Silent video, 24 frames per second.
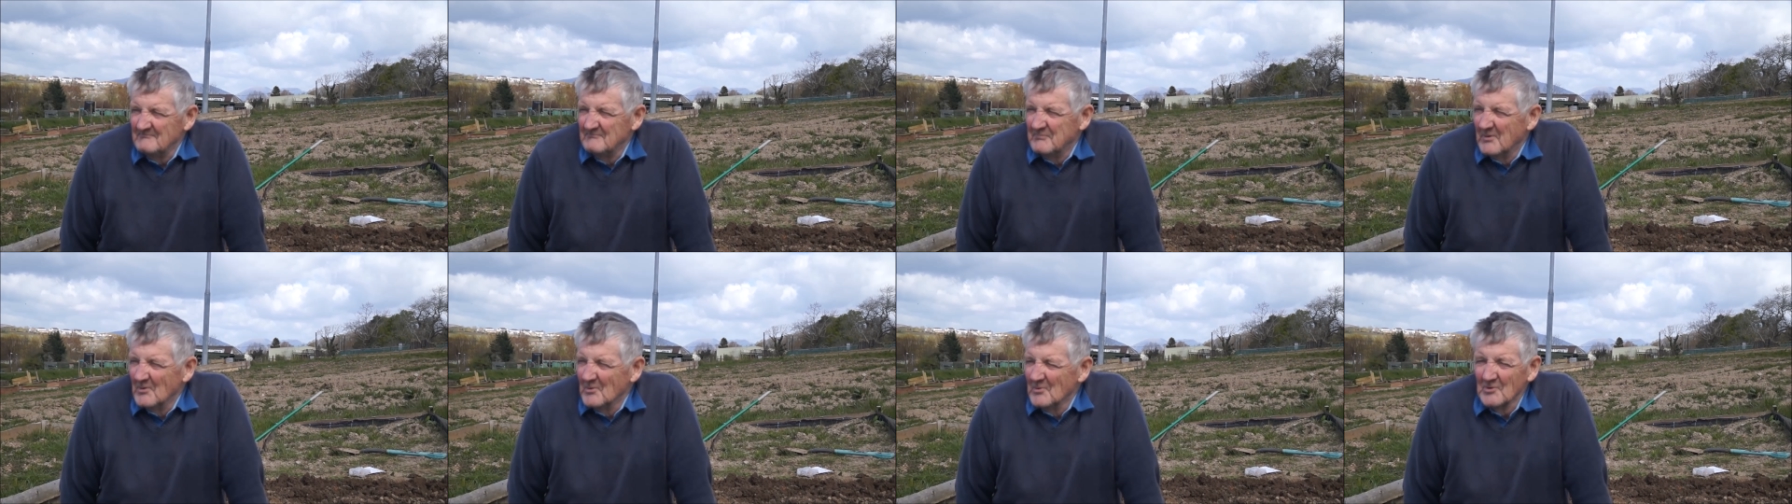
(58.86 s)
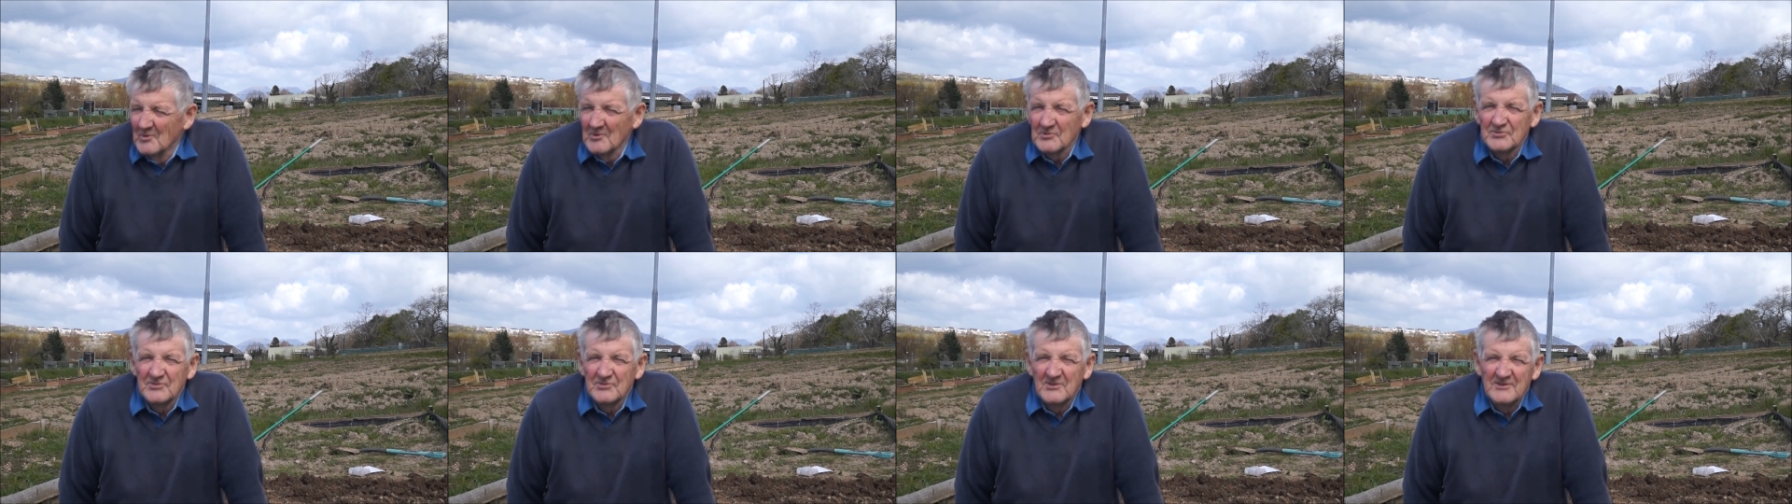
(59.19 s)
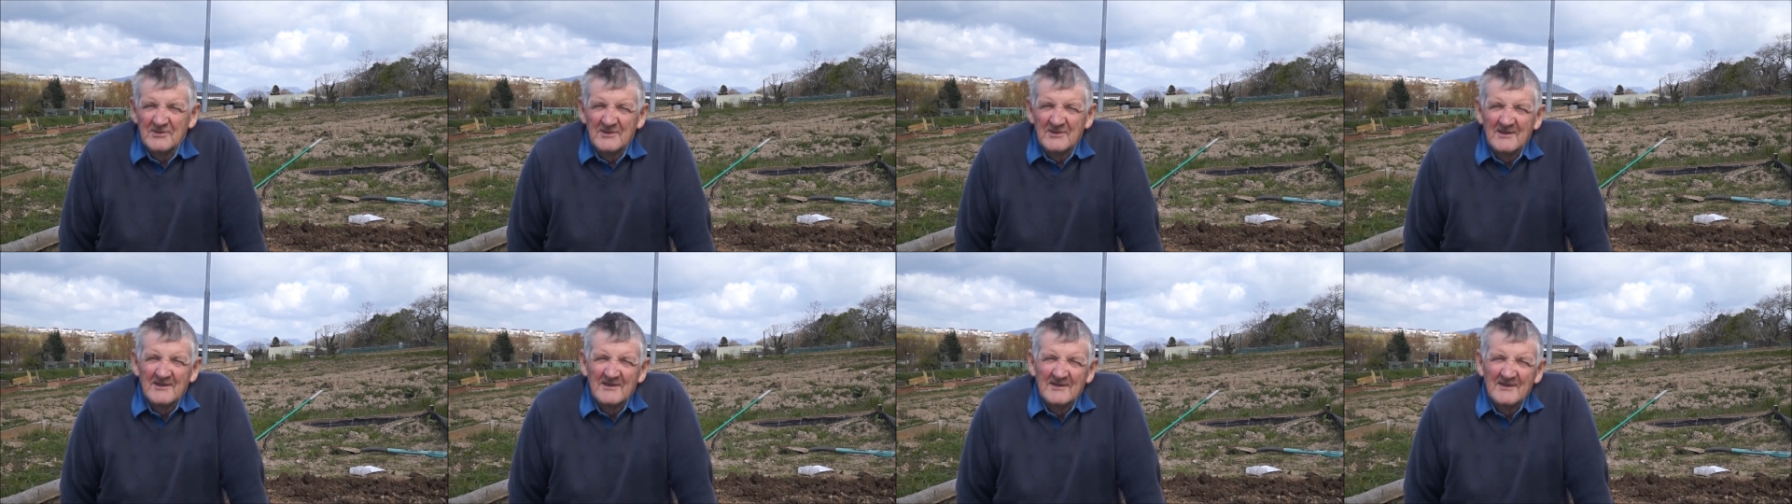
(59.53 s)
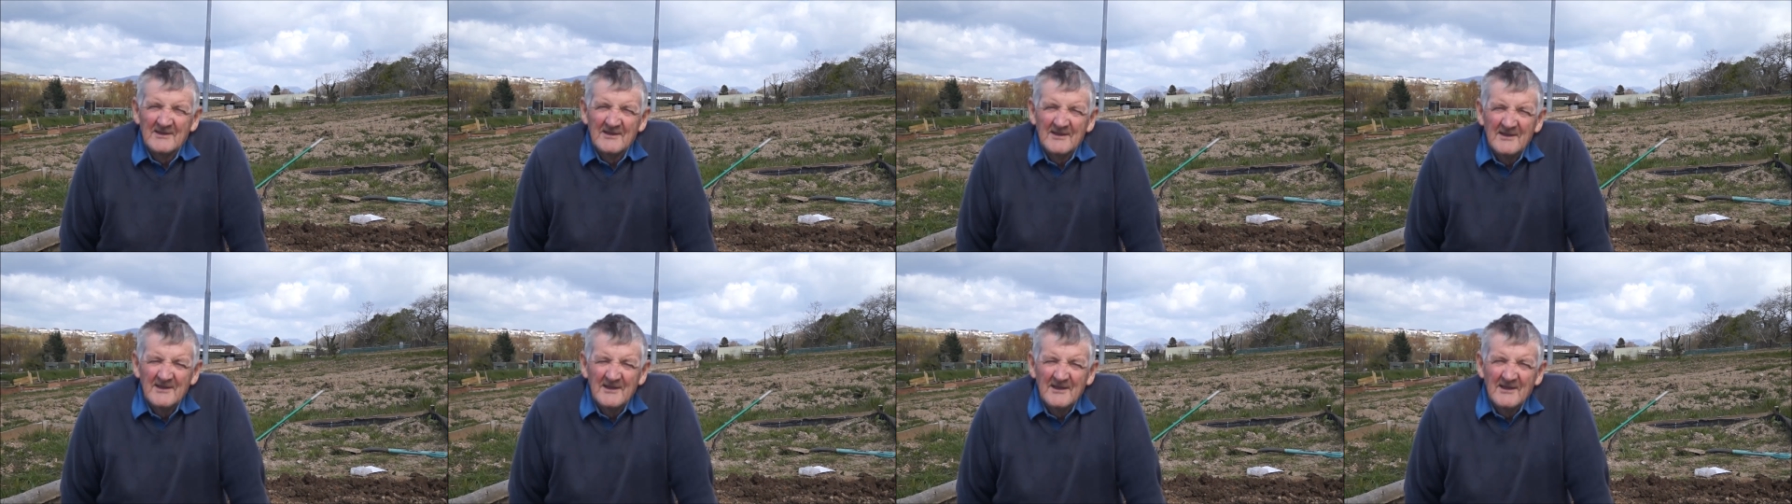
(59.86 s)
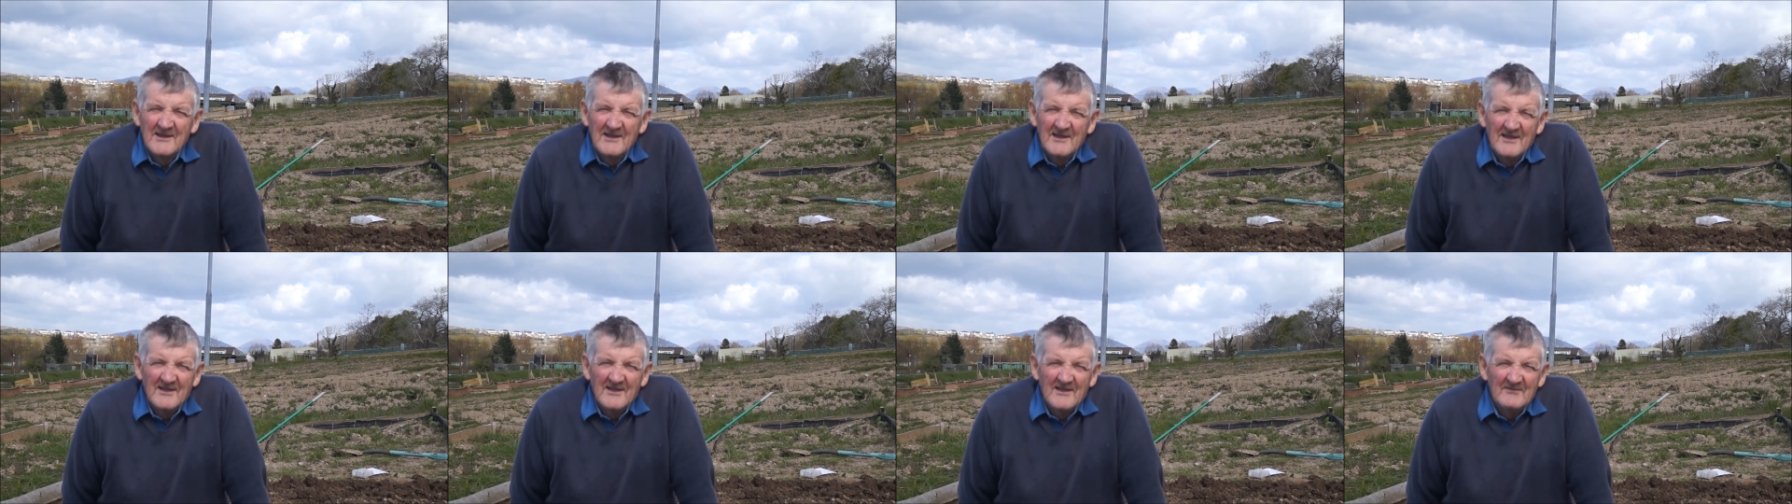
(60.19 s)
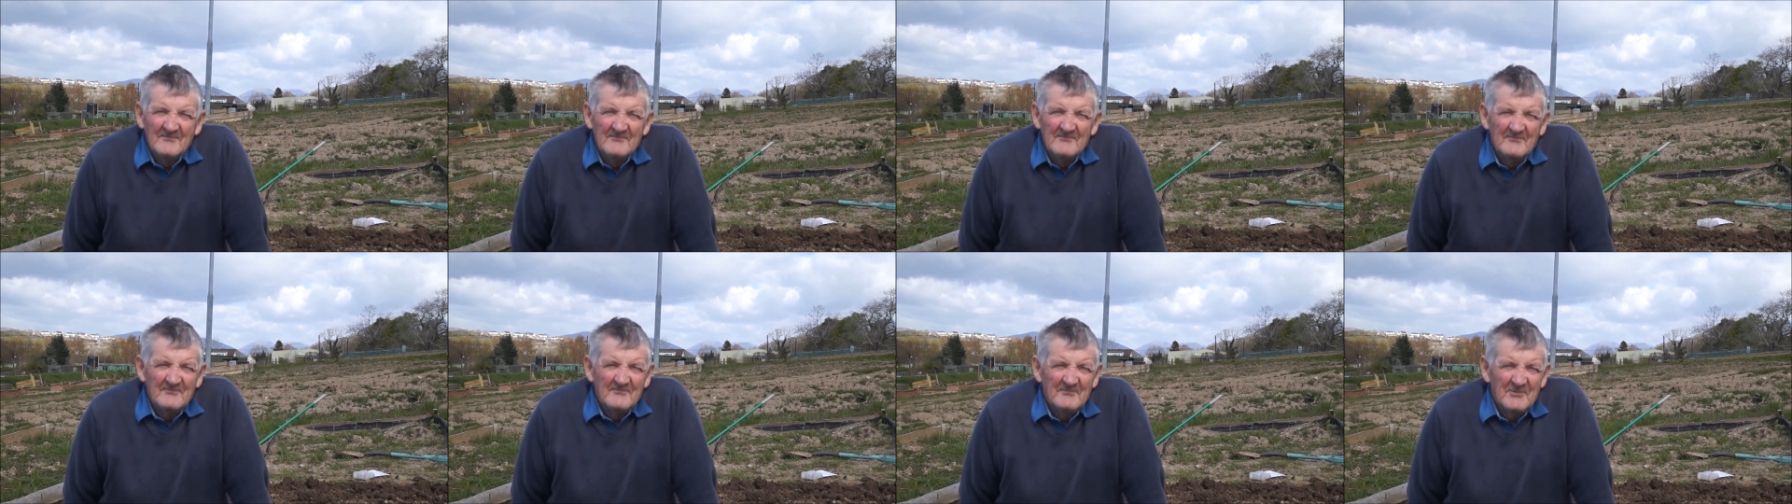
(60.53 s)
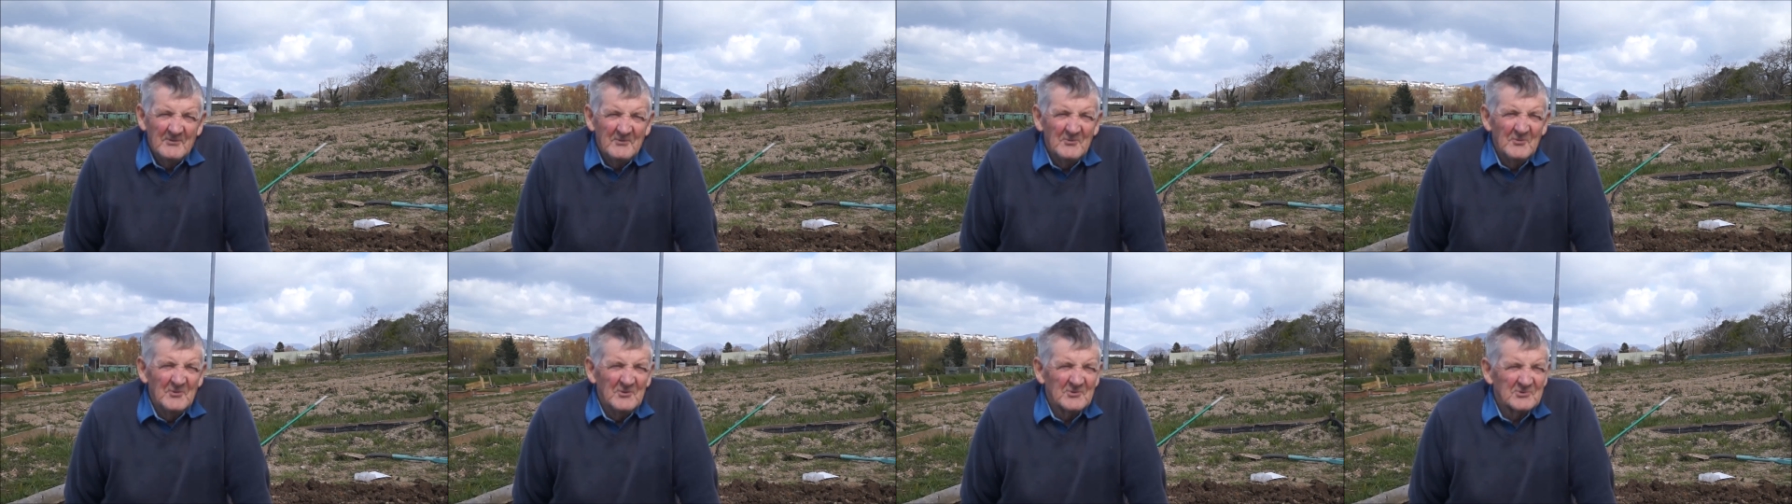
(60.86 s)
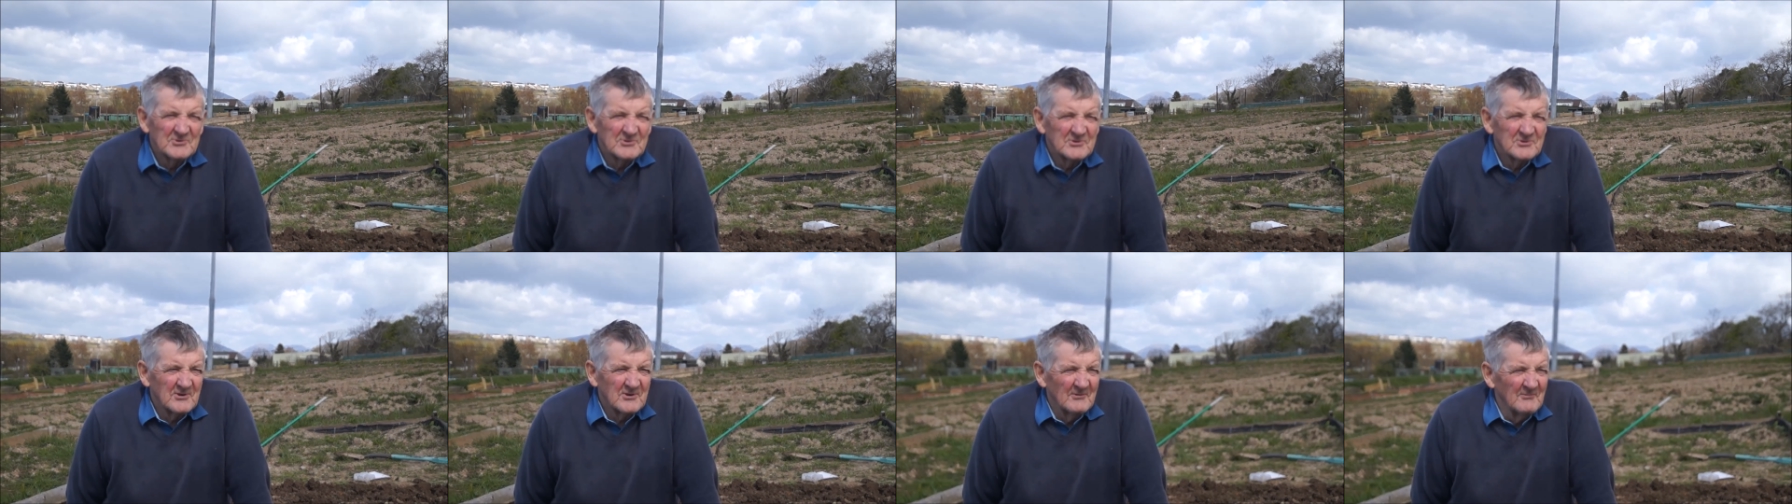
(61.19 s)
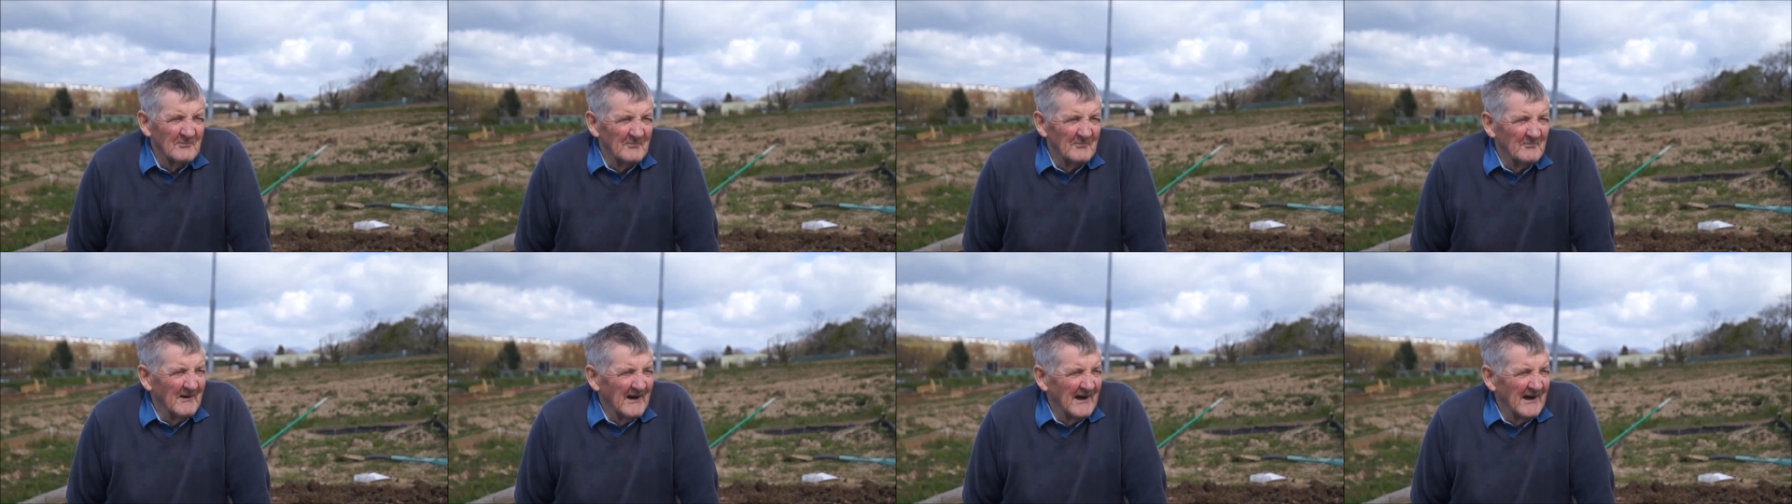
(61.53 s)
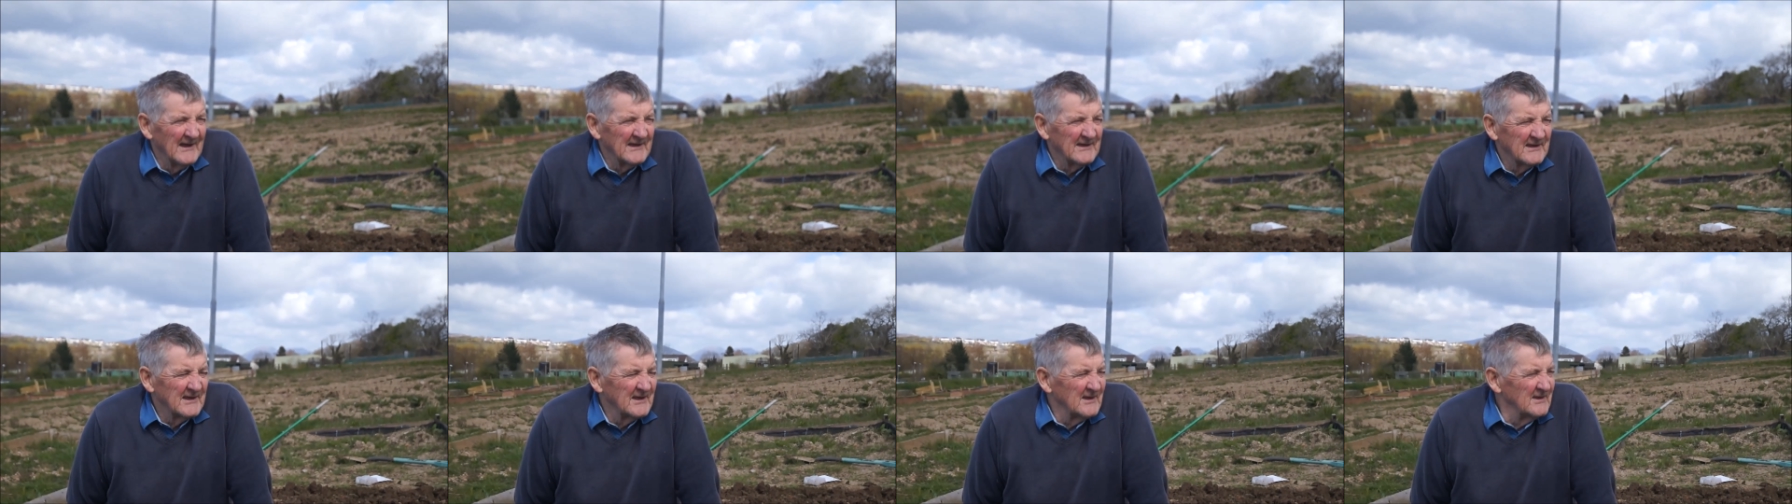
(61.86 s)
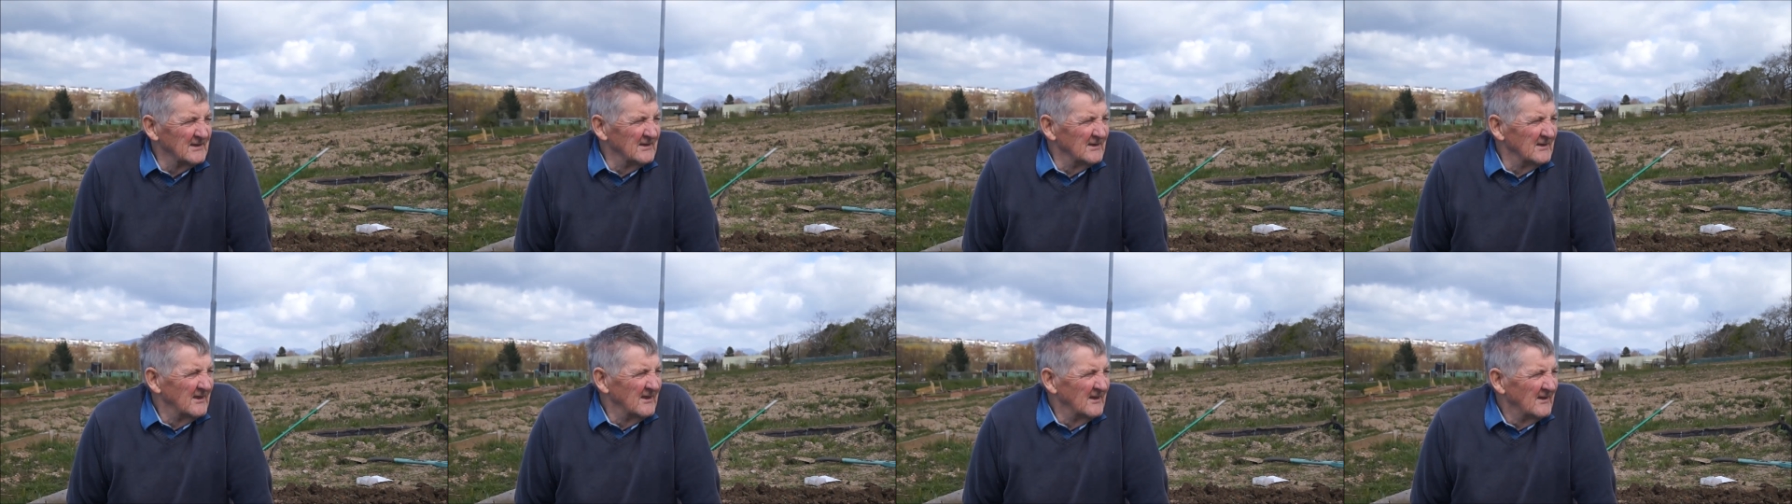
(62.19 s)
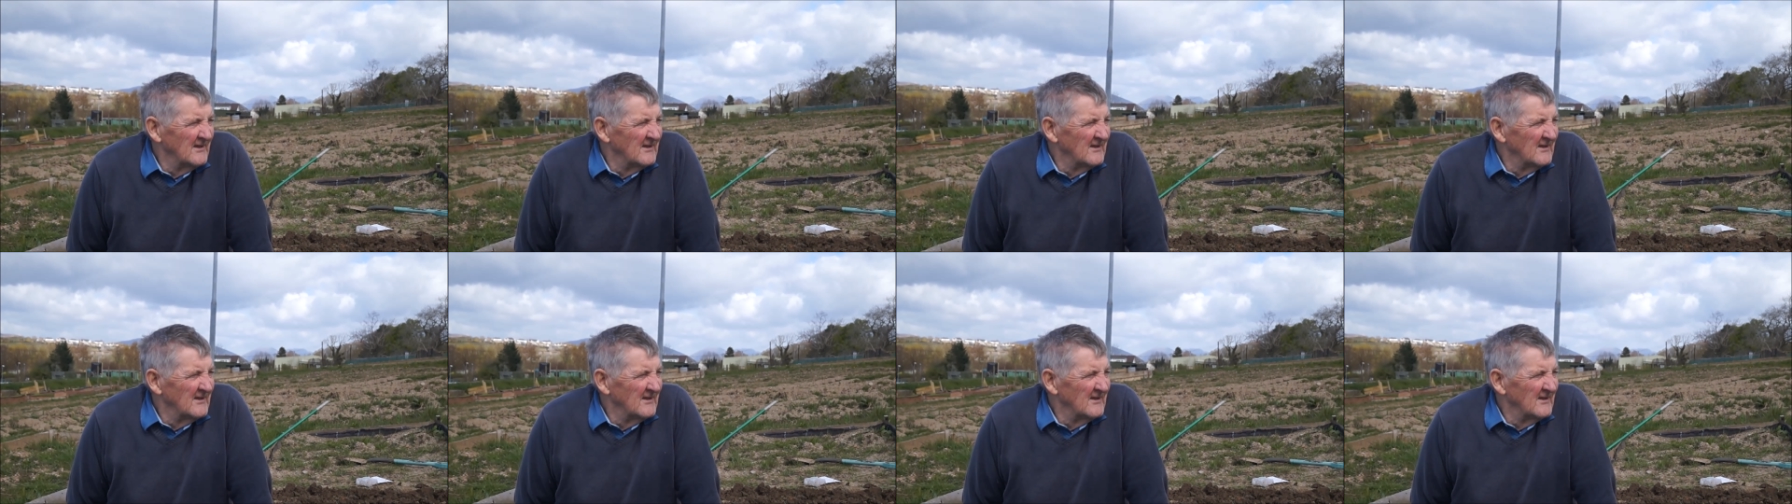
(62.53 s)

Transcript: board the noose, from back and